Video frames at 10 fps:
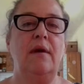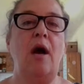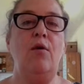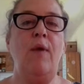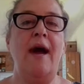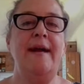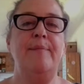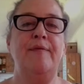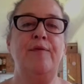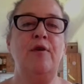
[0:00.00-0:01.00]
Oh,
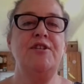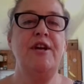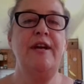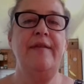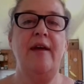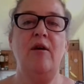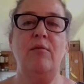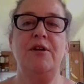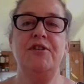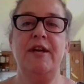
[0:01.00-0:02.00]
wait, before I show you that, I
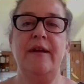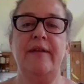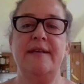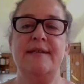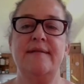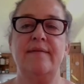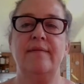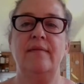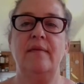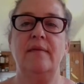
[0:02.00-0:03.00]
want to show you this.
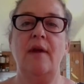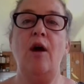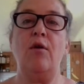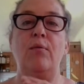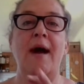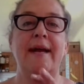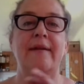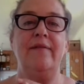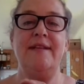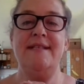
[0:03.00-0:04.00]
Oh,
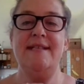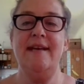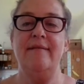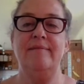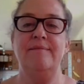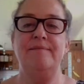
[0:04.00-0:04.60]
wait, this is it.